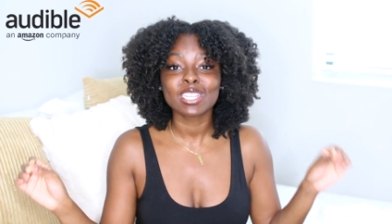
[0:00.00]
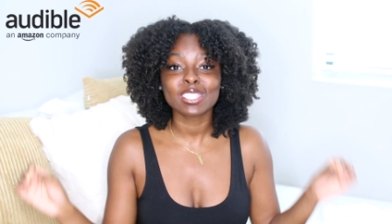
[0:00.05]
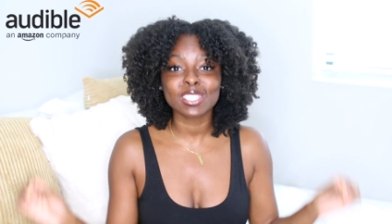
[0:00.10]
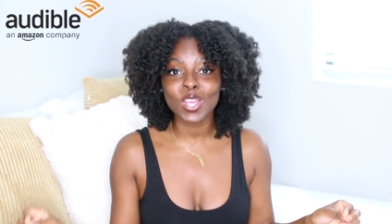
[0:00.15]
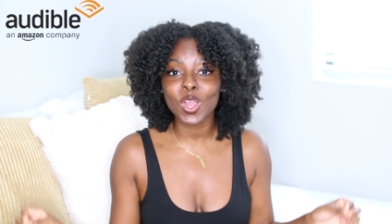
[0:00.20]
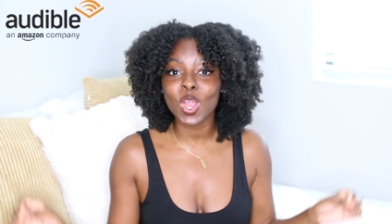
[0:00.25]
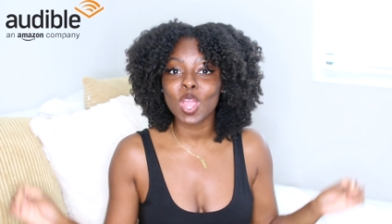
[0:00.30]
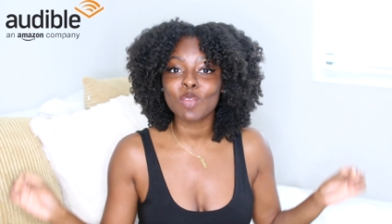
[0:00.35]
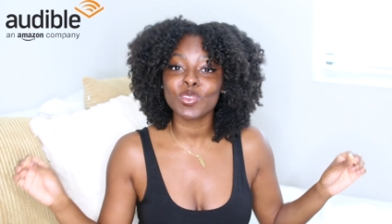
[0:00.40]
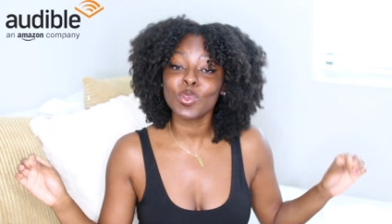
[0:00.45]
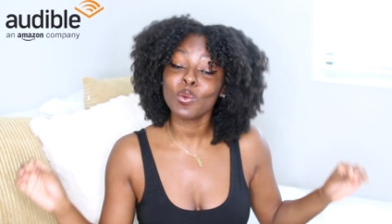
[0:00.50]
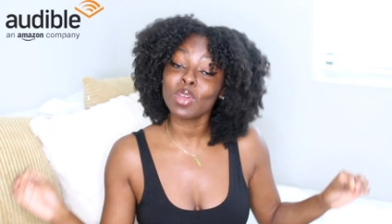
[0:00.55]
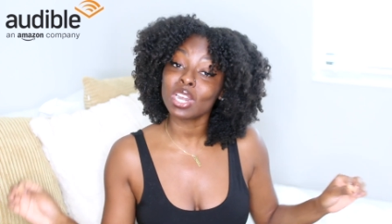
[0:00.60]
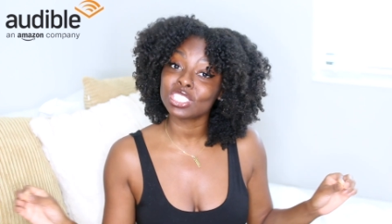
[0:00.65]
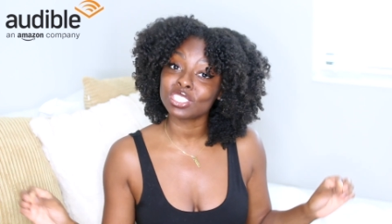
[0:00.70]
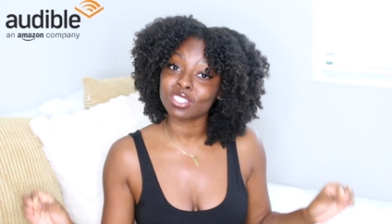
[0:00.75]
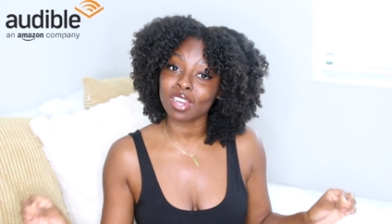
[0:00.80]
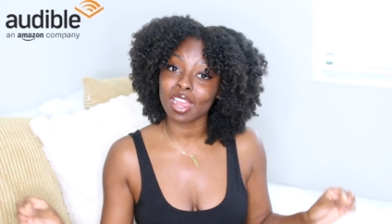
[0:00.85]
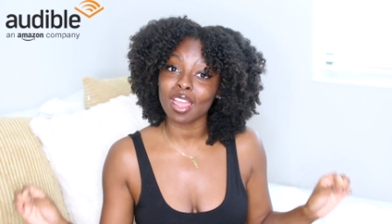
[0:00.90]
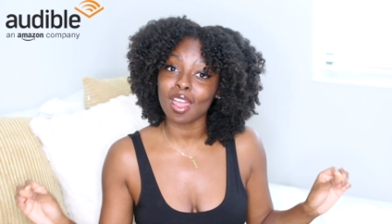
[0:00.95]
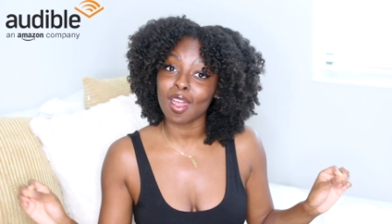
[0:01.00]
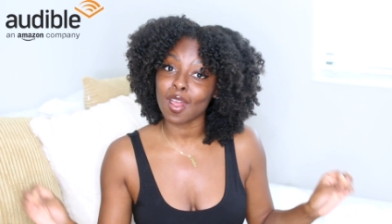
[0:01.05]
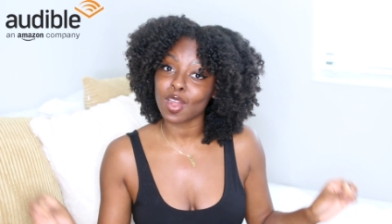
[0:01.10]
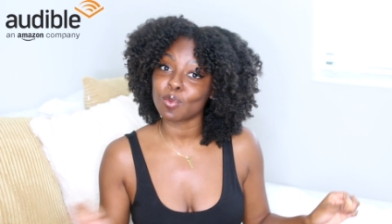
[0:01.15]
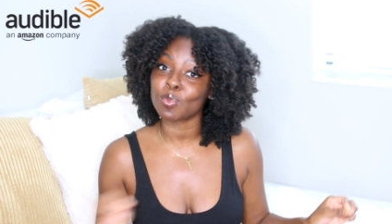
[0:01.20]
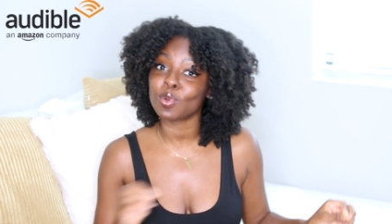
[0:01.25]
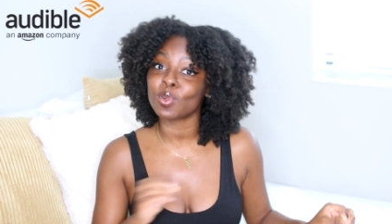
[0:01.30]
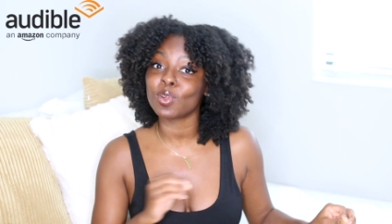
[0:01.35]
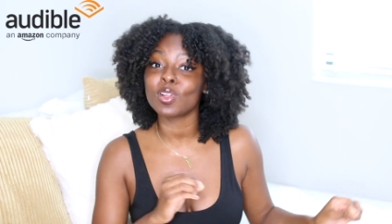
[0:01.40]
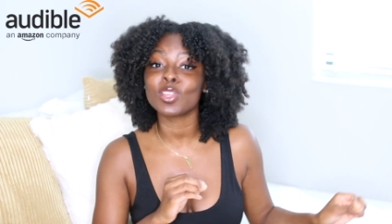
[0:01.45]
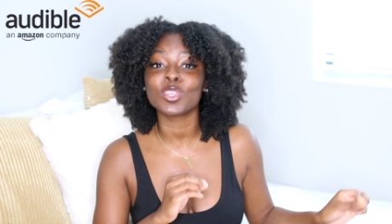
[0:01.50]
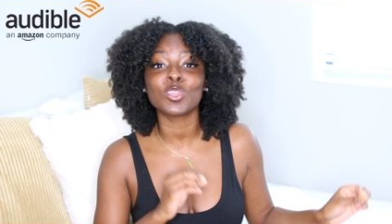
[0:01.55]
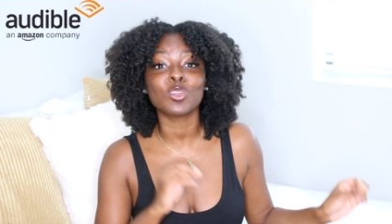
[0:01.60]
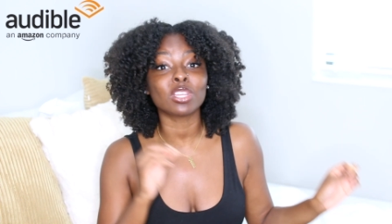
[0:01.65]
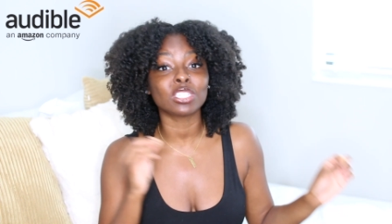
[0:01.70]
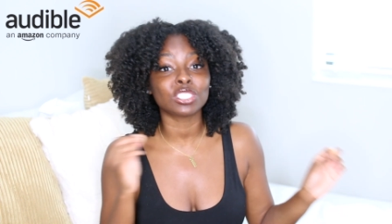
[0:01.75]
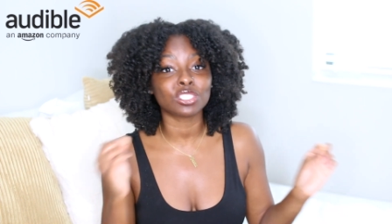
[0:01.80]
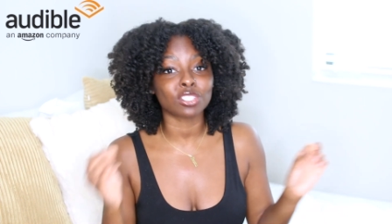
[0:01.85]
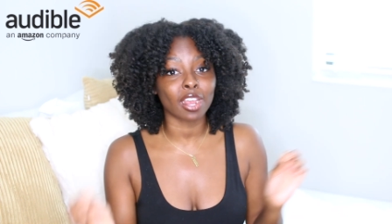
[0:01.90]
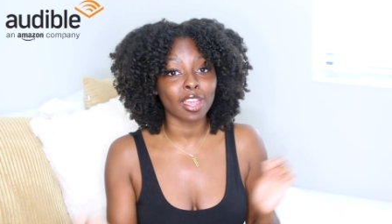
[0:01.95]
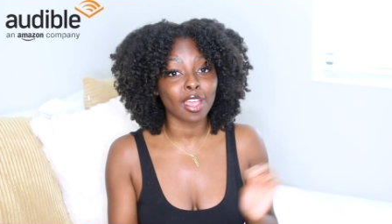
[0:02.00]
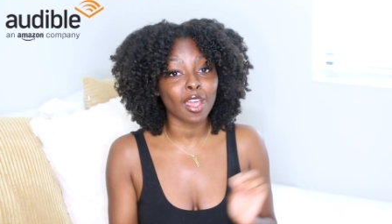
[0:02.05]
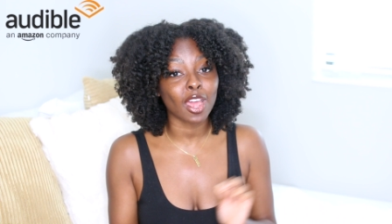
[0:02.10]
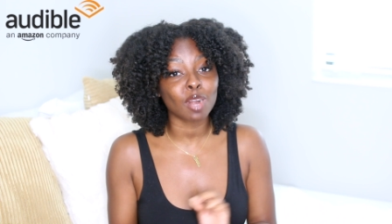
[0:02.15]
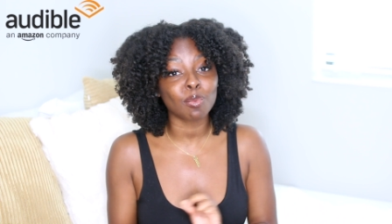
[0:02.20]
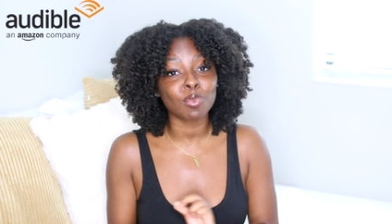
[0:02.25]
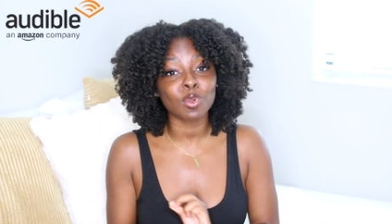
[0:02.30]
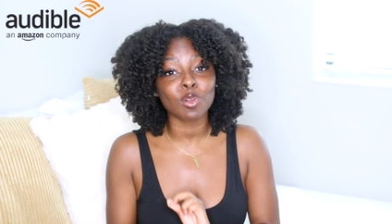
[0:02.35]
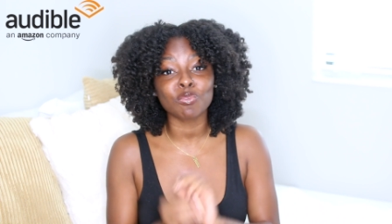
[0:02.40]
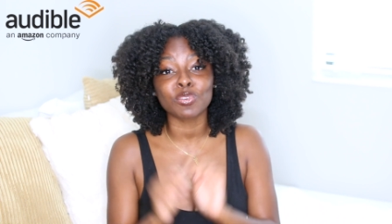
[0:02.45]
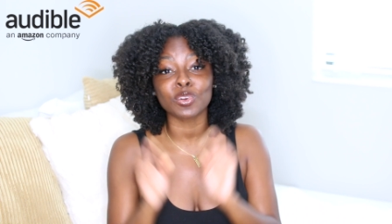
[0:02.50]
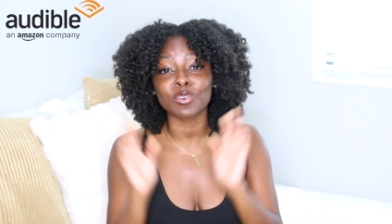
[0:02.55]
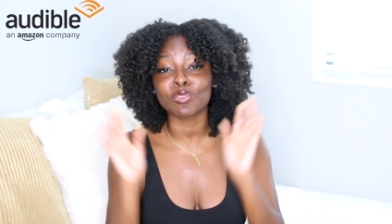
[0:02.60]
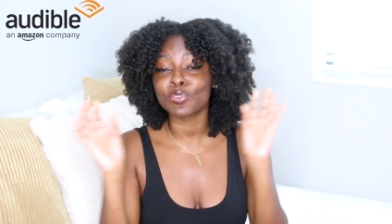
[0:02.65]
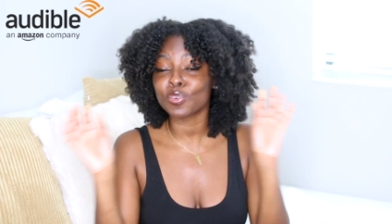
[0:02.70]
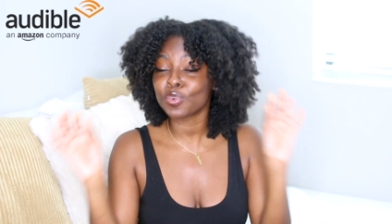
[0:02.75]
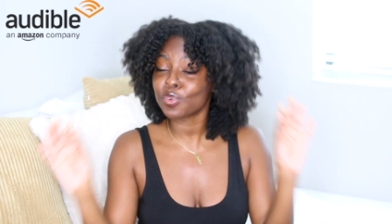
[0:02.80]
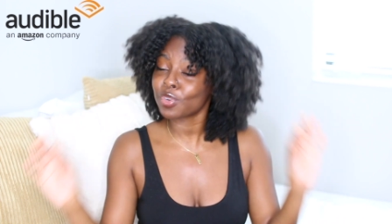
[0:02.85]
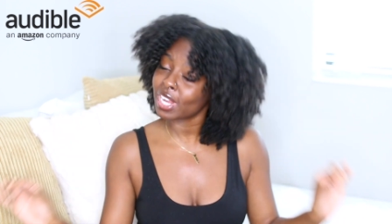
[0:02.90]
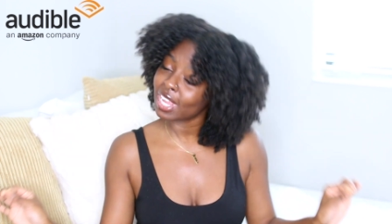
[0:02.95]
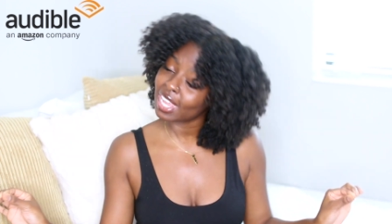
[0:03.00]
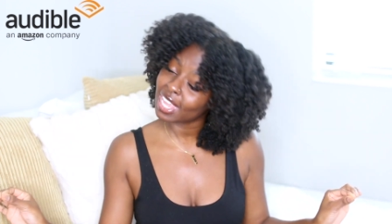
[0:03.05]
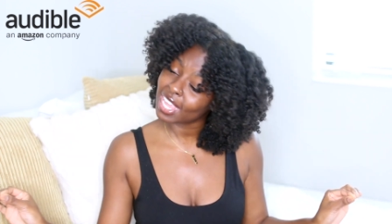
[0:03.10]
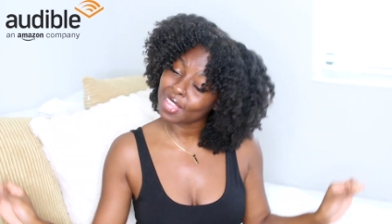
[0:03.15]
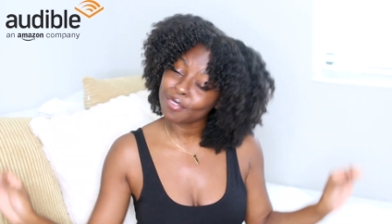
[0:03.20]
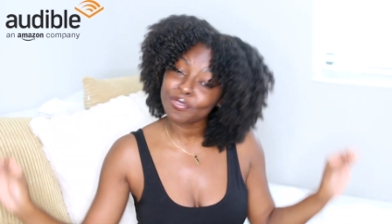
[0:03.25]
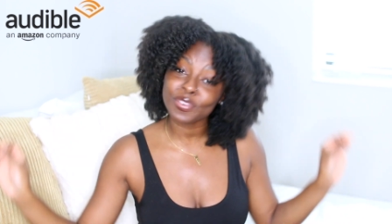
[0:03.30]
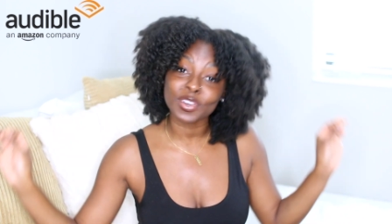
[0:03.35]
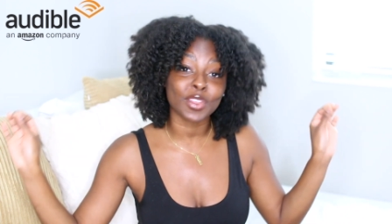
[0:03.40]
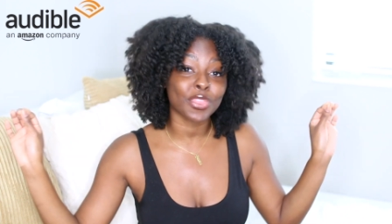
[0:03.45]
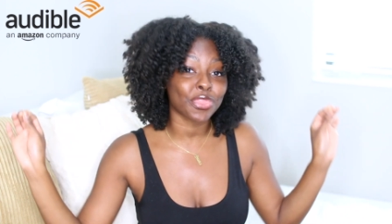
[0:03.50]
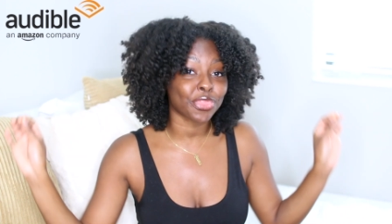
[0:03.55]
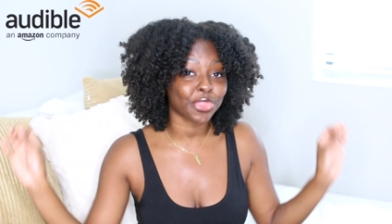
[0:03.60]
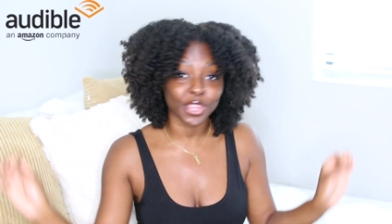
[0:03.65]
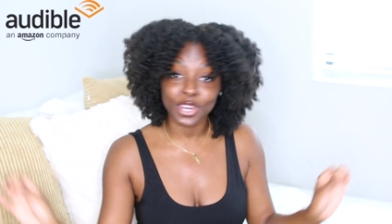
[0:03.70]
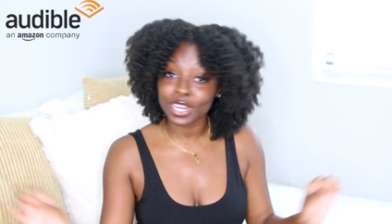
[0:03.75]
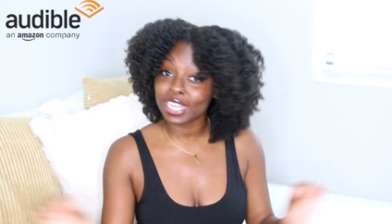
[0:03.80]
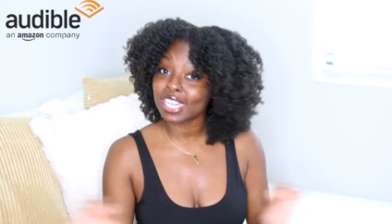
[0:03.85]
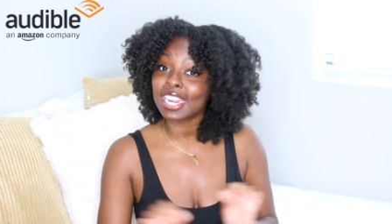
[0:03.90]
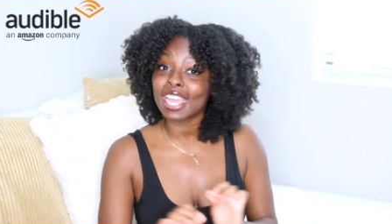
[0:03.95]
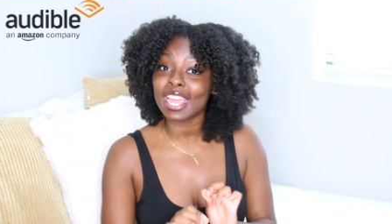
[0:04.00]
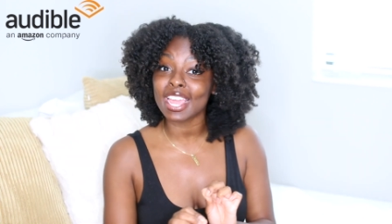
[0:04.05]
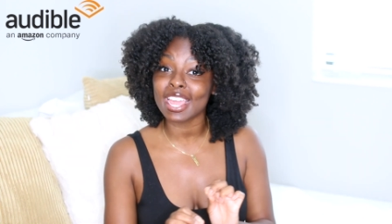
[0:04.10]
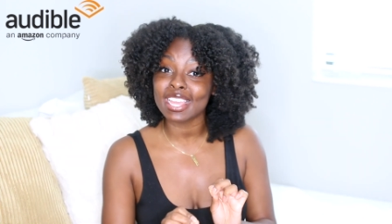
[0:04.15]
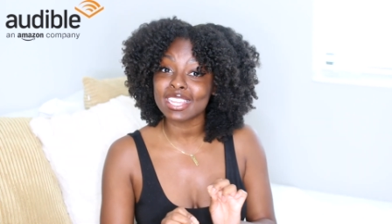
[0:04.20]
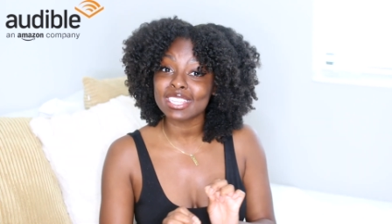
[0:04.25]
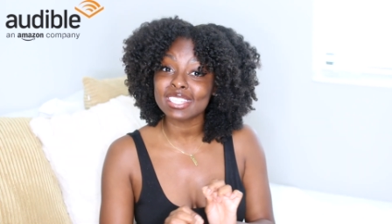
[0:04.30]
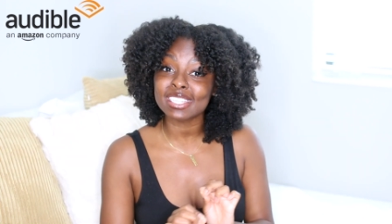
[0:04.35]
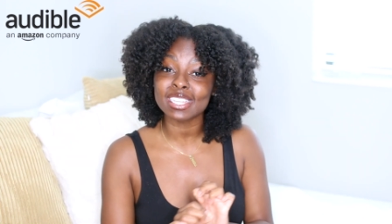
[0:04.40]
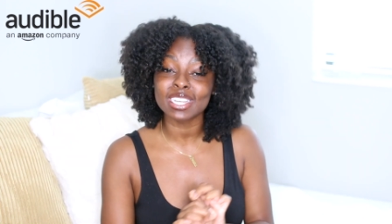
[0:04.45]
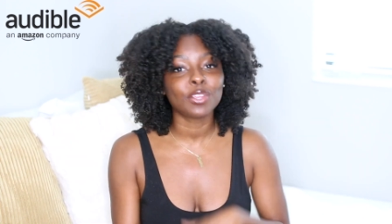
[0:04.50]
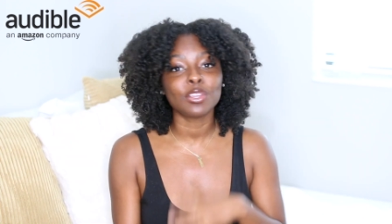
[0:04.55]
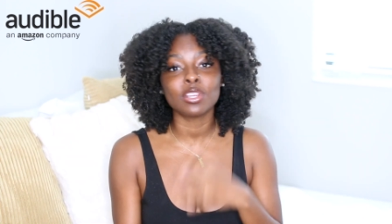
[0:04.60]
So if you want to try Audible, you can try Audible for free for 30 days.